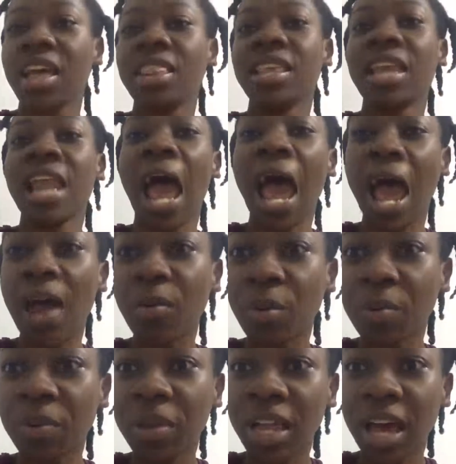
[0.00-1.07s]
and then I
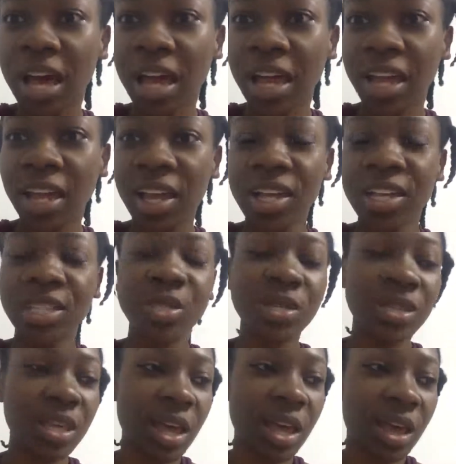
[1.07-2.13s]
reply
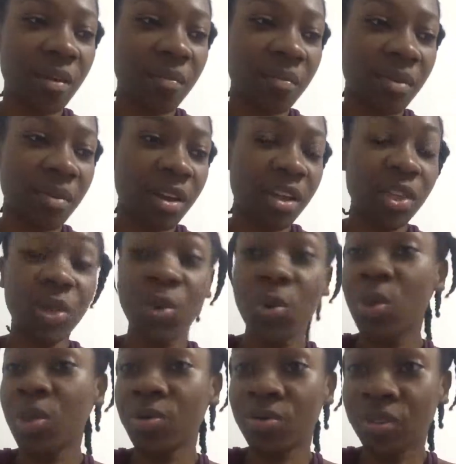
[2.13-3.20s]
to them
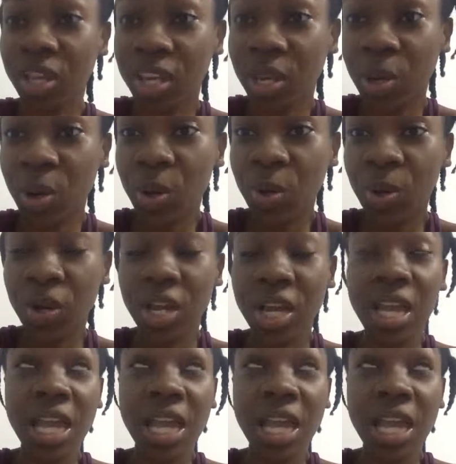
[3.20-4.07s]
through the video,